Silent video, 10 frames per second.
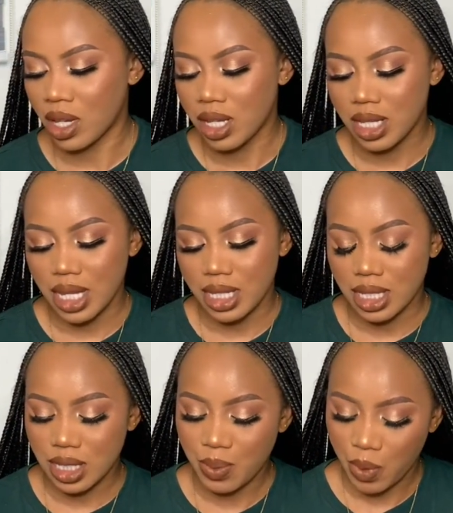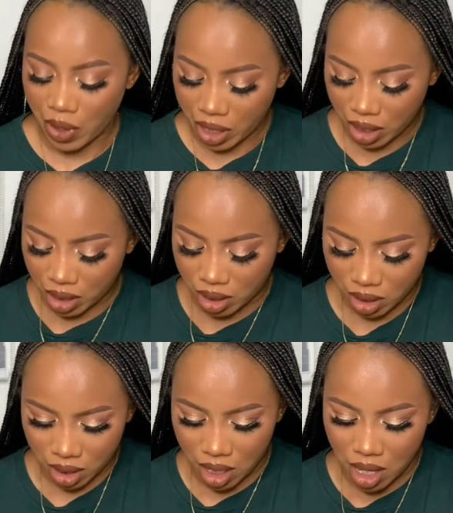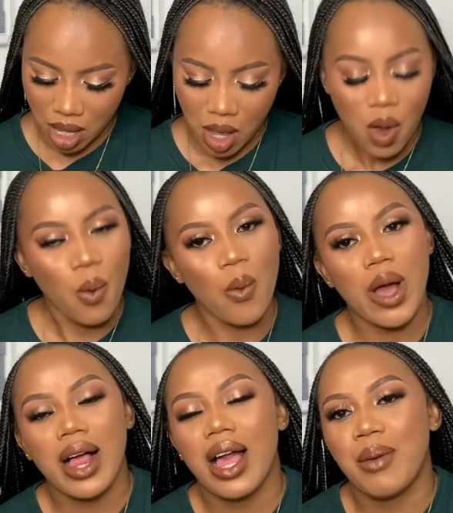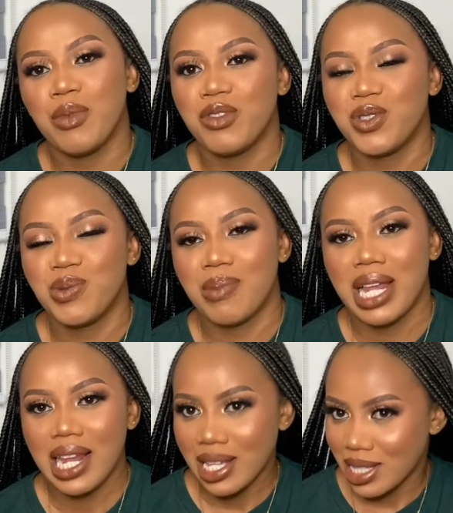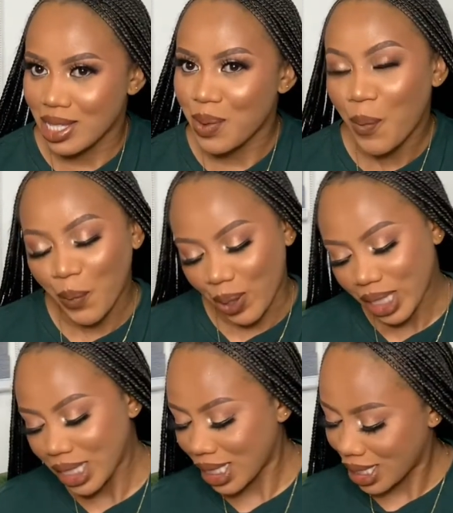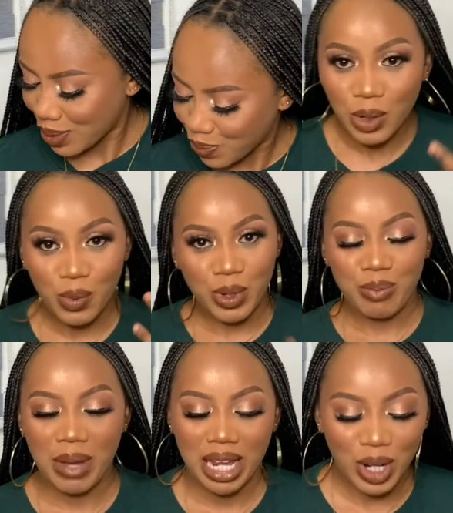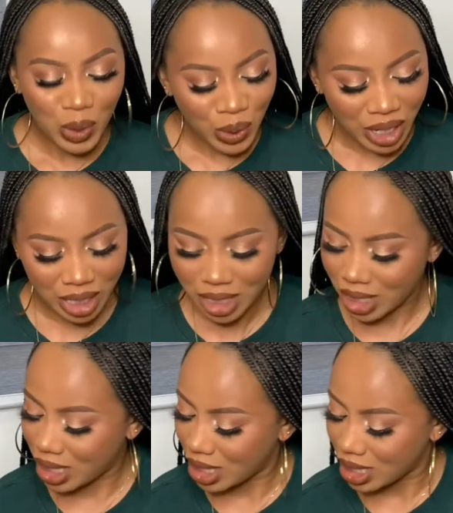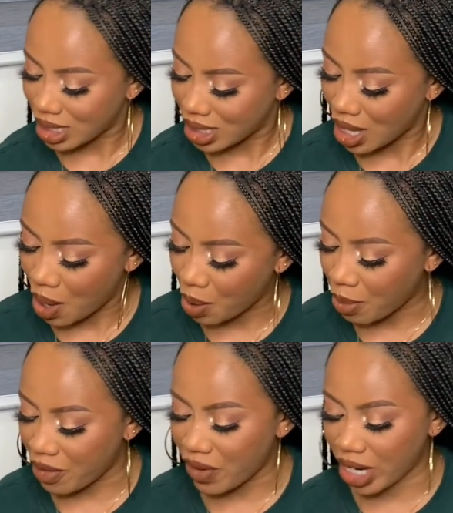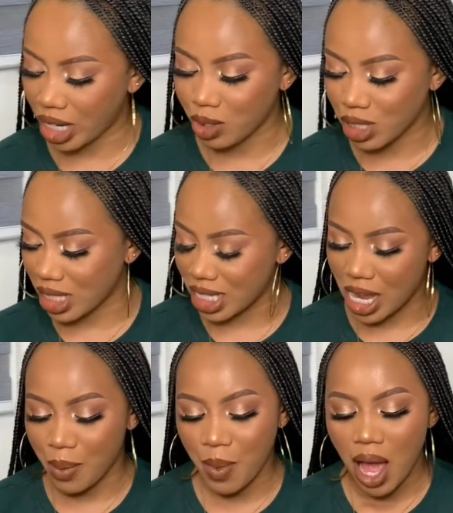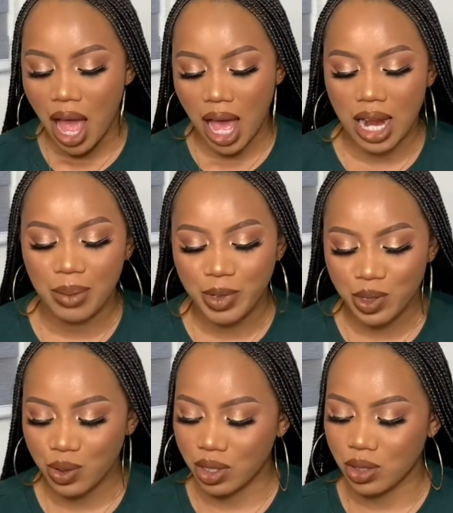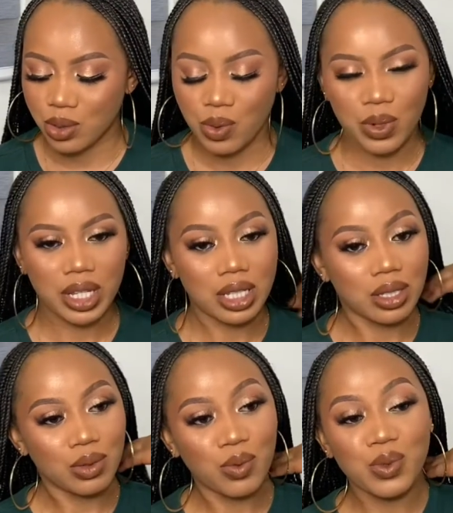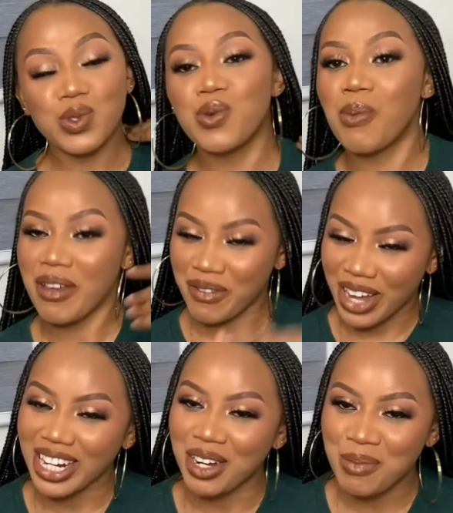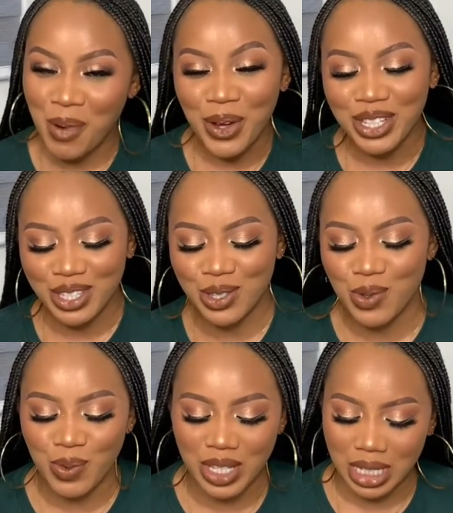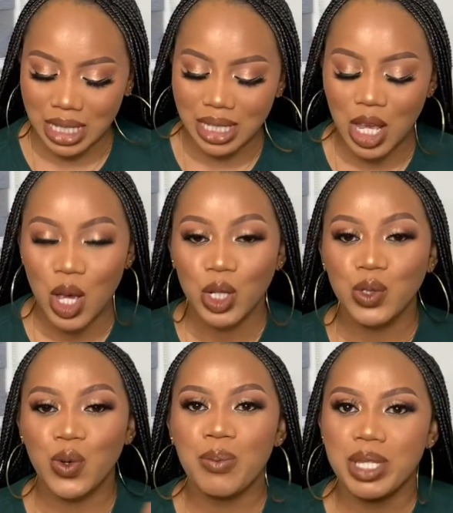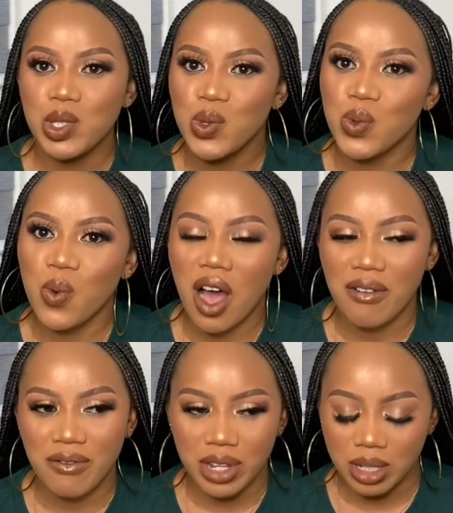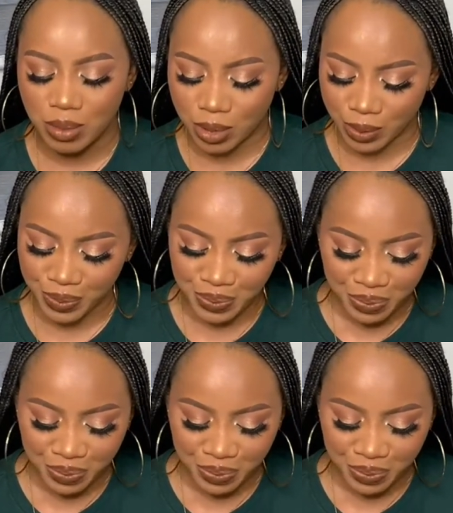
setting spray while I move to my last point. Not with my look, this is my final step, and I'm just going to go into my final point too, which is don't be too available.